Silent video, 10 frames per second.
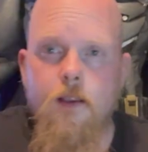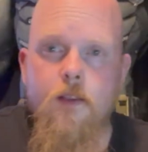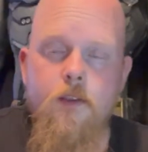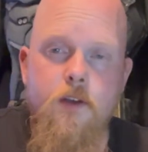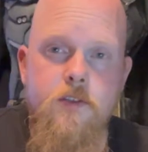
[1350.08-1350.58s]

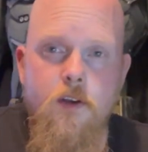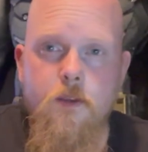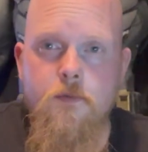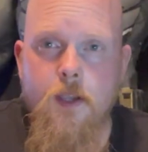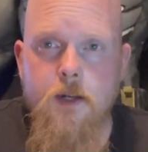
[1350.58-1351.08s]
Those are the
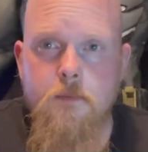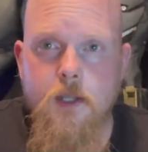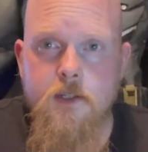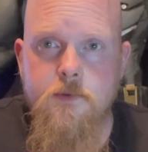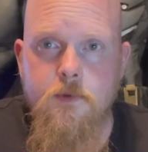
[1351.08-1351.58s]
Phantom
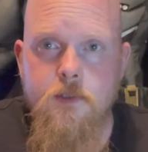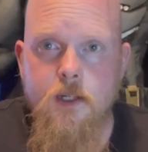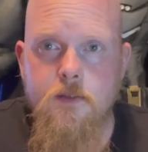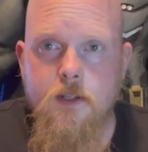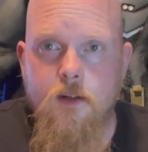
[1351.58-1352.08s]
Menace ones that I
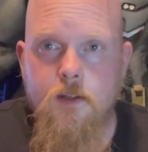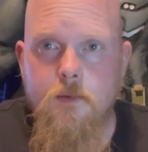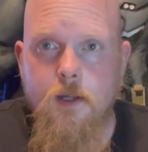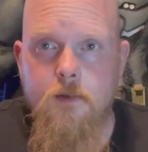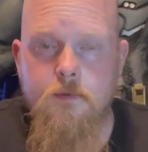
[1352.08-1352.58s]
was talking about.